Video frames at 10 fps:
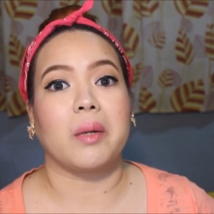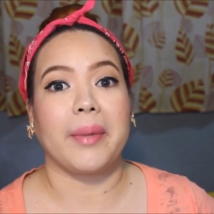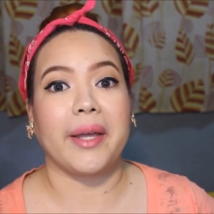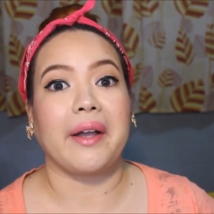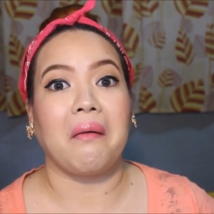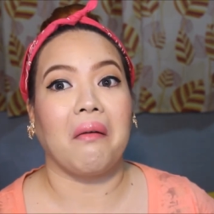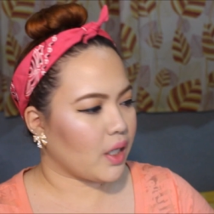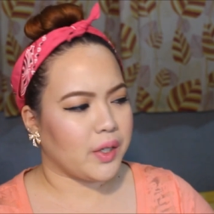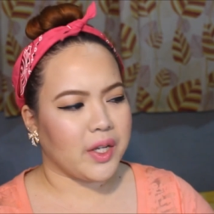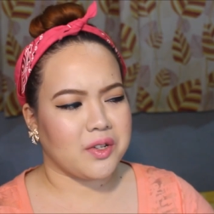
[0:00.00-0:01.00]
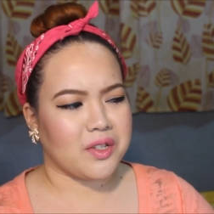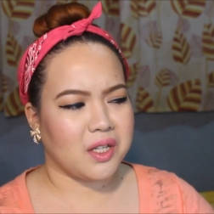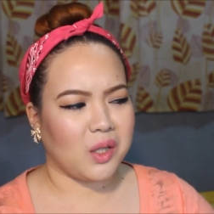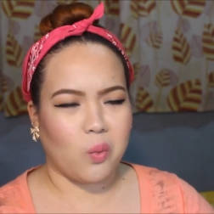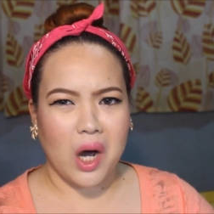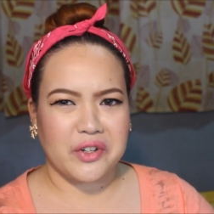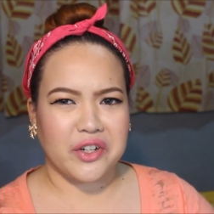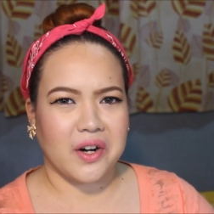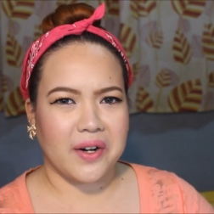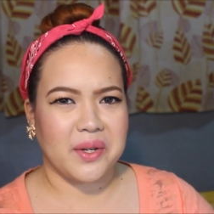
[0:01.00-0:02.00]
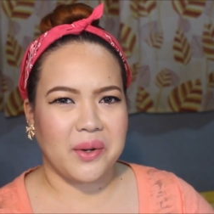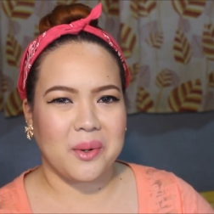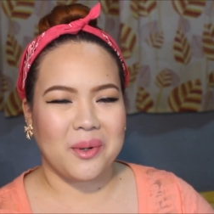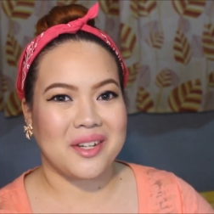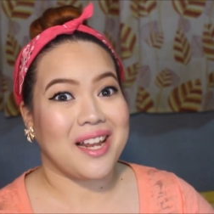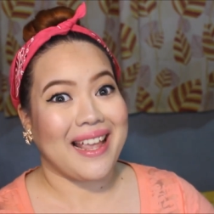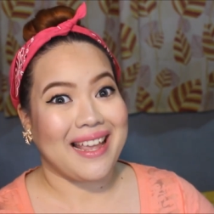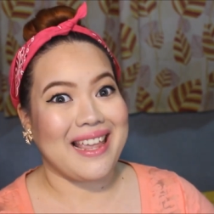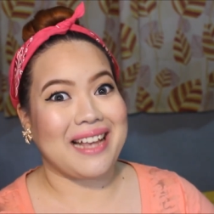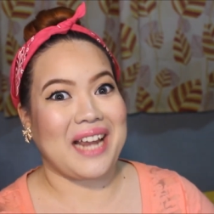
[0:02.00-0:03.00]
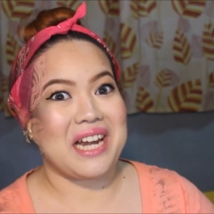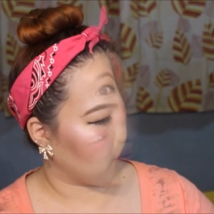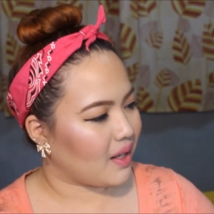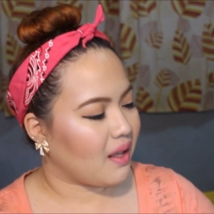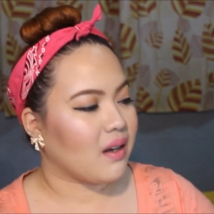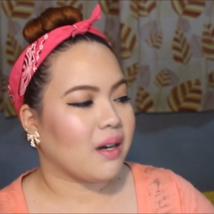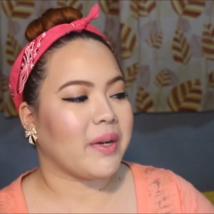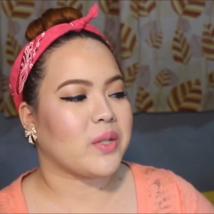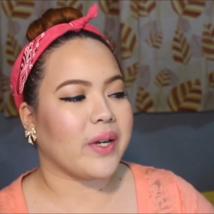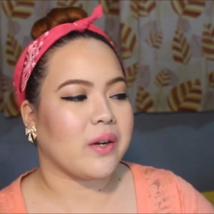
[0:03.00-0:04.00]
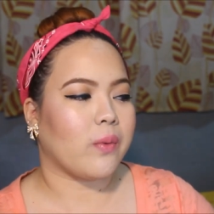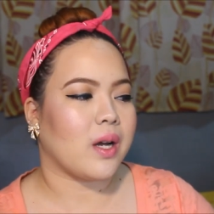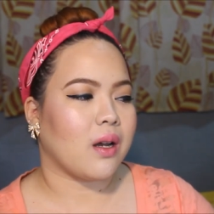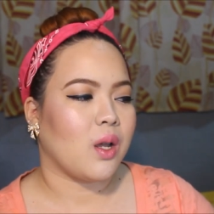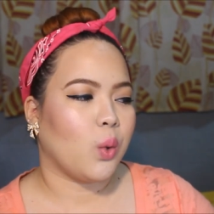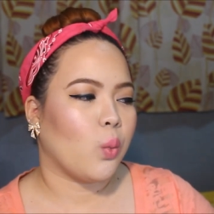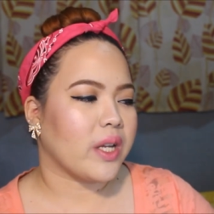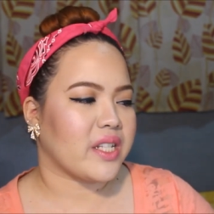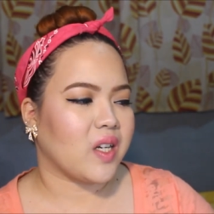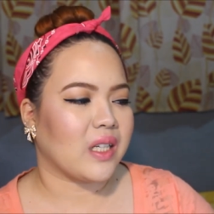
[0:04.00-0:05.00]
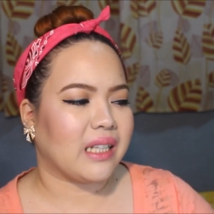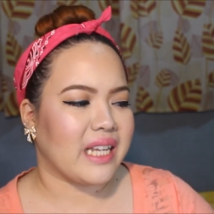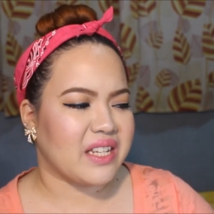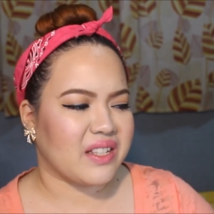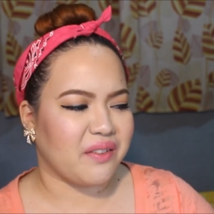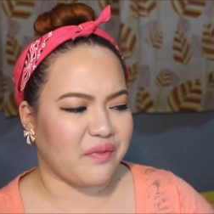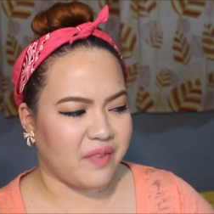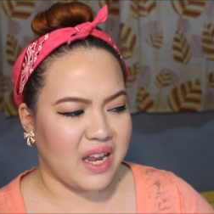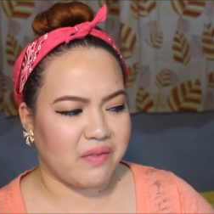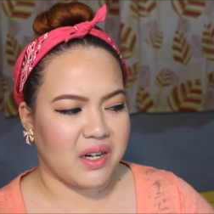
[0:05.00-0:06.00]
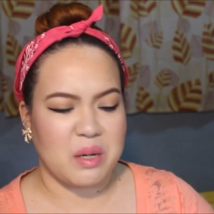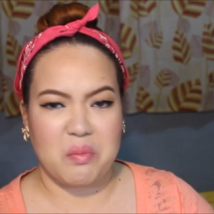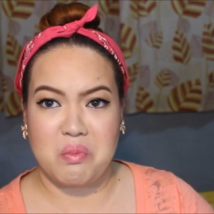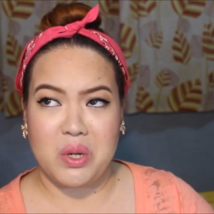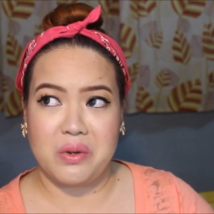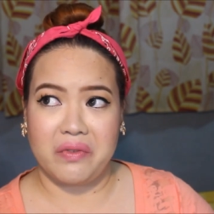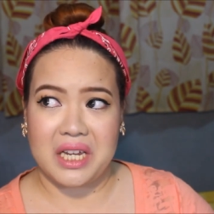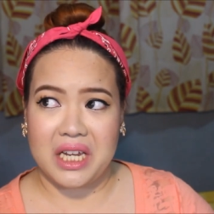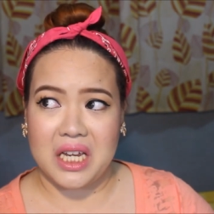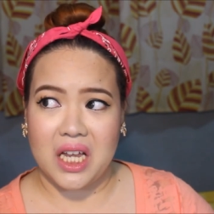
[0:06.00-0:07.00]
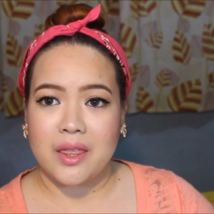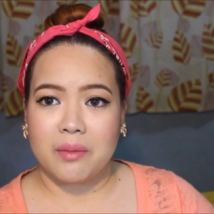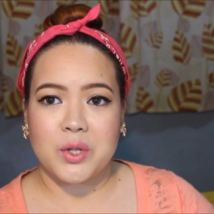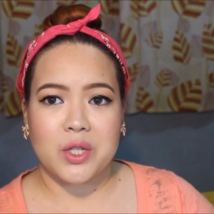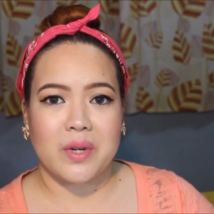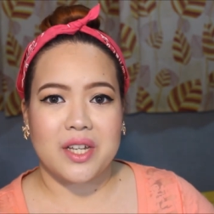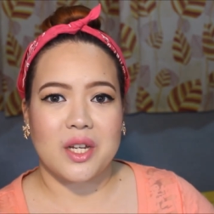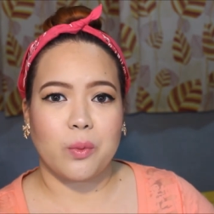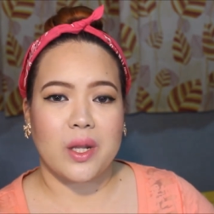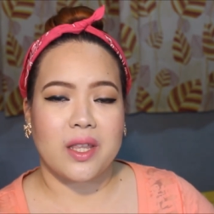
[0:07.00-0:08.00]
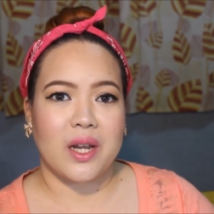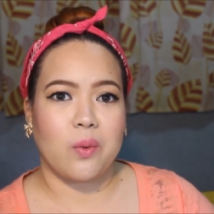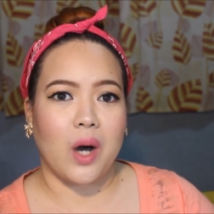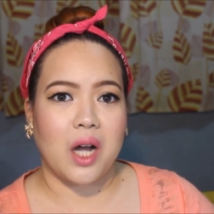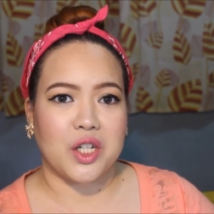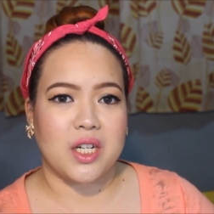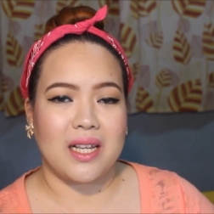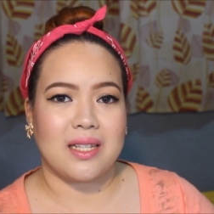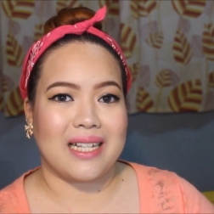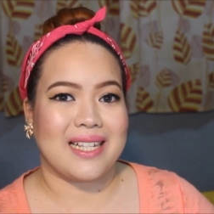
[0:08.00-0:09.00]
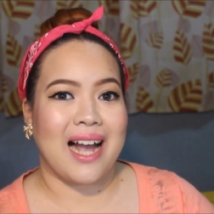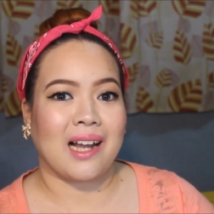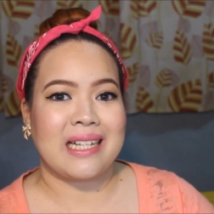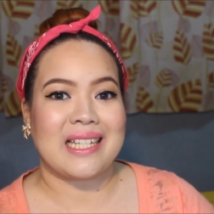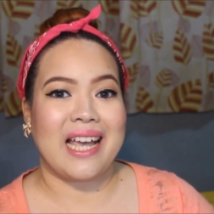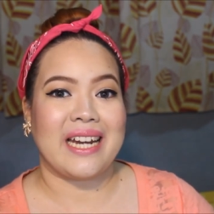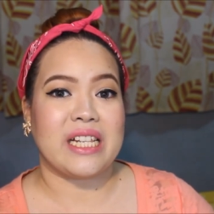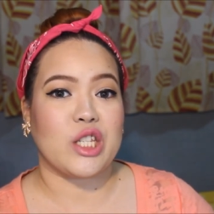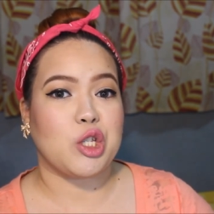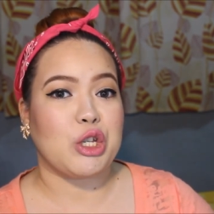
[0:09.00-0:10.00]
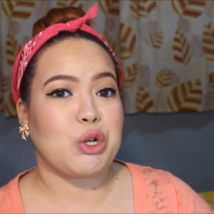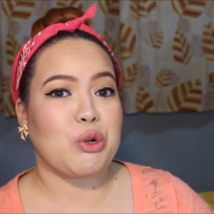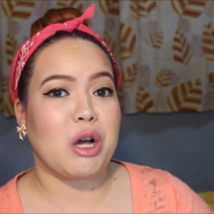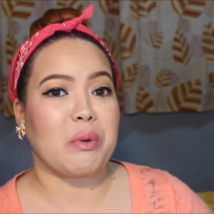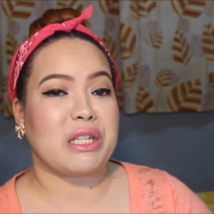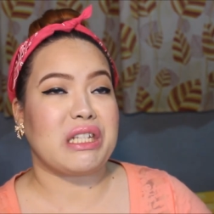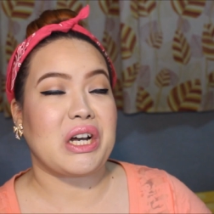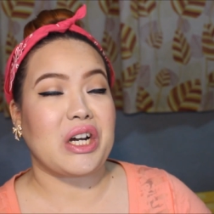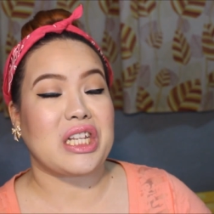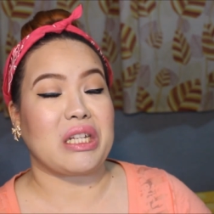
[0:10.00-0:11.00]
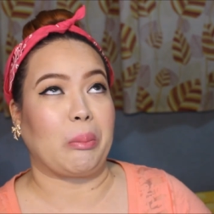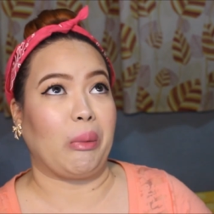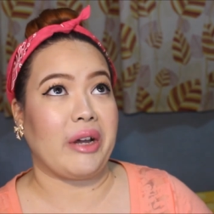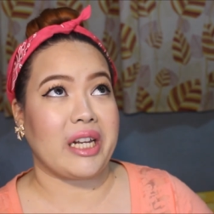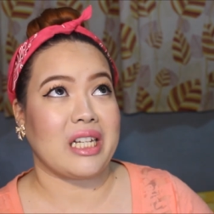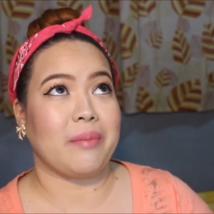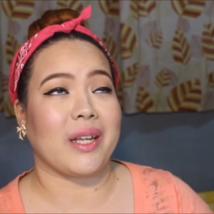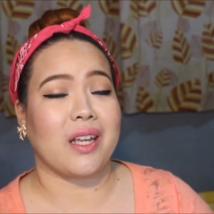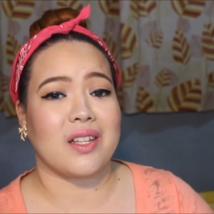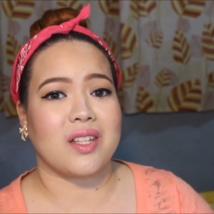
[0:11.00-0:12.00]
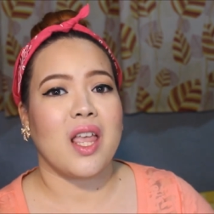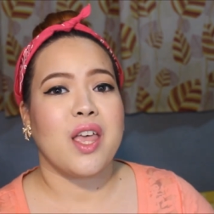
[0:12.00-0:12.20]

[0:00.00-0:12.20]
Mag-pink kayo. Do you still watch cartoons? Yes, I do. Number 21. What's your least favorite movie? The most recent one that I watched is Attack on Titans 2. I was so disappointed because